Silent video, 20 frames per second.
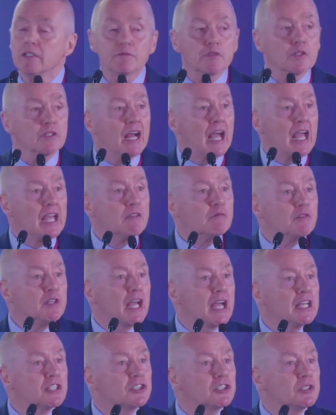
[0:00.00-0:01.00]
for
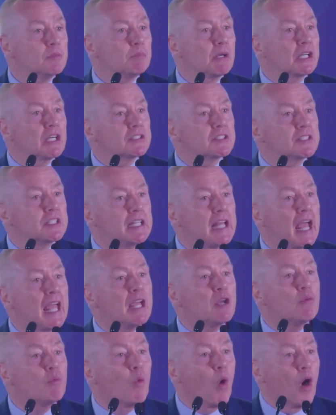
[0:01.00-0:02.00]
aviation because
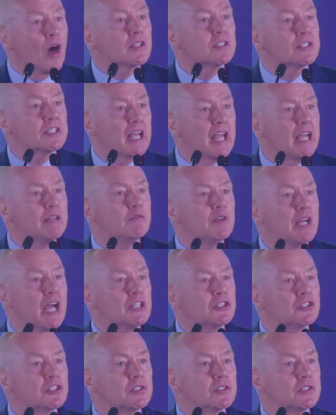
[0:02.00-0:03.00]
they want
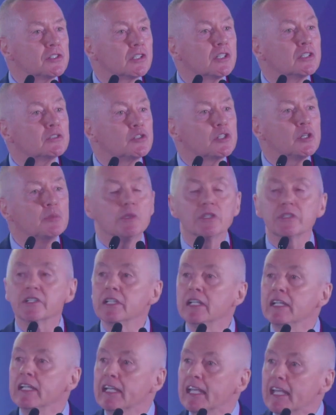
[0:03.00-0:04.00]
aviation to contribute
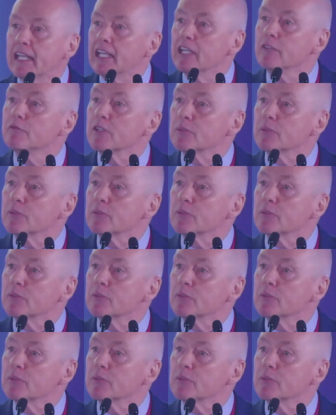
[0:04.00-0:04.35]
even